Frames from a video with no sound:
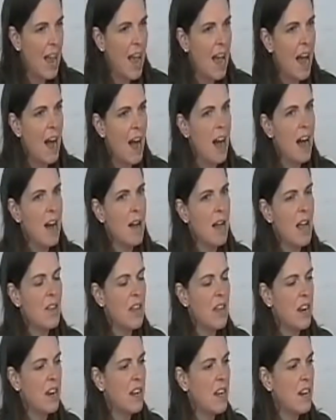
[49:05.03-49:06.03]
Uh, and
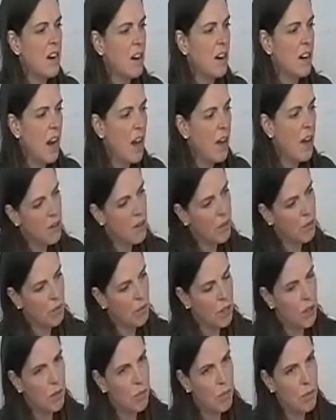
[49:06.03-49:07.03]
then in our other
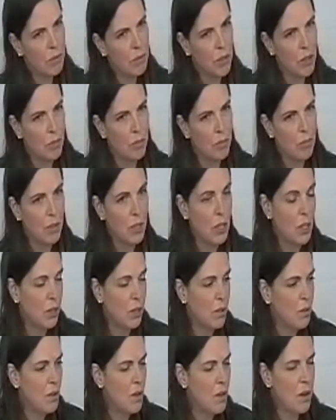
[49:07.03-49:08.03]
room, room
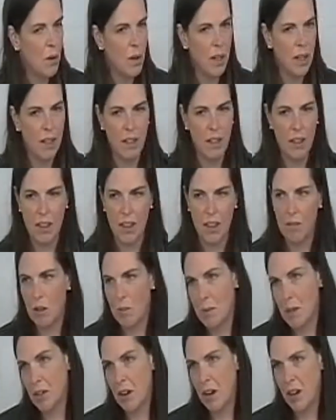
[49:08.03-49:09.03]
two, or the room
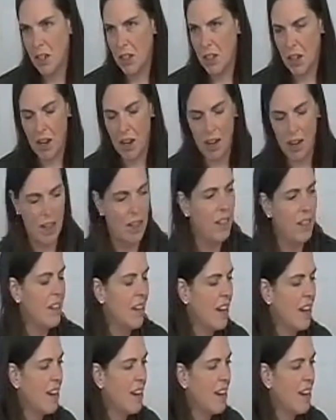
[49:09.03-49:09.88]
across the hall,